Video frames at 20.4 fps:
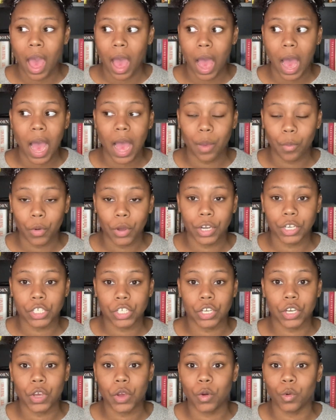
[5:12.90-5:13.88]
I wanted
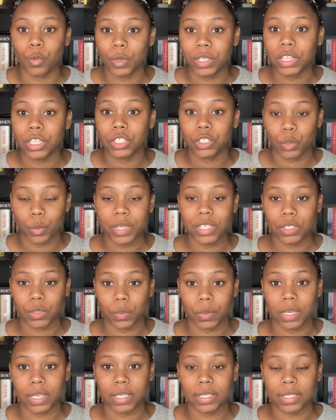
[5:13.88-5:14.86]
to know what the twist
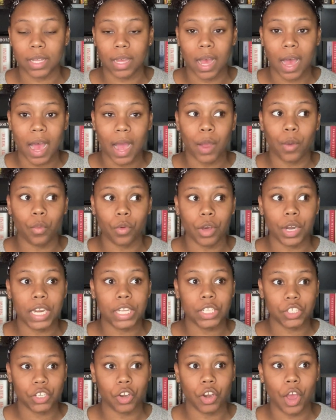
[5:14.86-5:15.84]
was. I
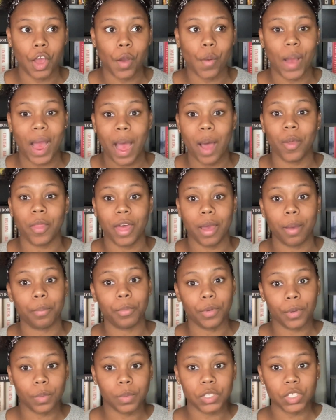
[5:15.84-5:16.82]
wanted to know how that
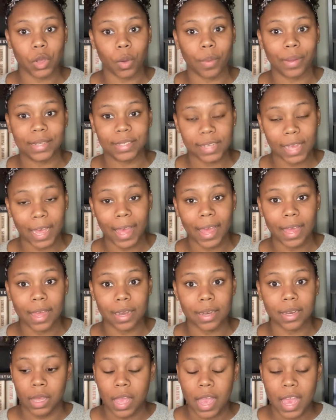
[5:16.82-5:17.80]
book was going to
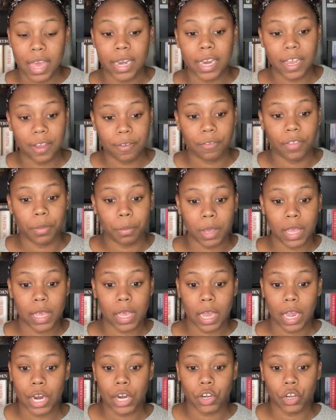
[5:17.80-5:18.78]
end and if the main
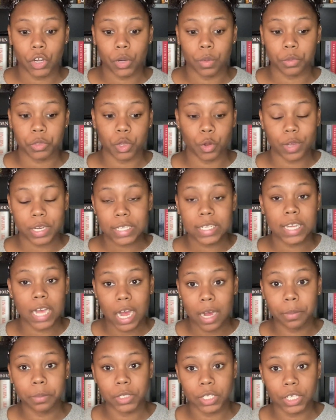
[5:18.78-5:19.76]
character was going to
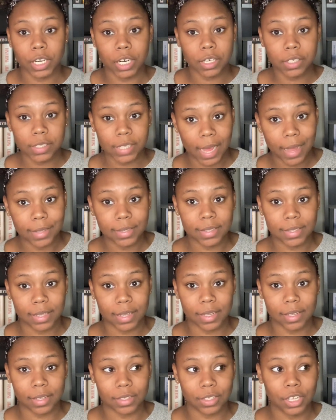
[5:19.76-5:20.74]
come to her
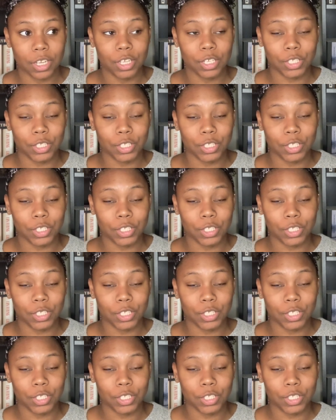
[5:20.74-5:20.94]
senses.